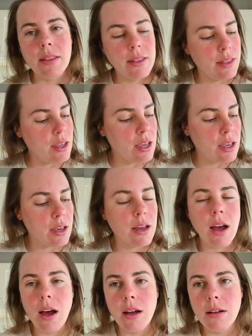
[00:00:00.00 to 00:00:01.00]
the
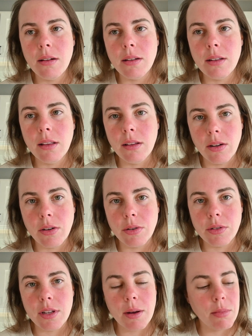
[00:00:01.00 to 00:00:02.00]

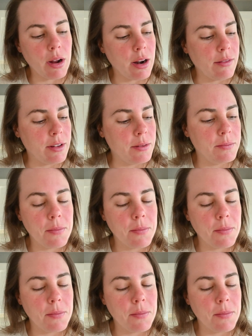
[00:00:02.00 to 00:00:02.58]
Creuset Bread Oven.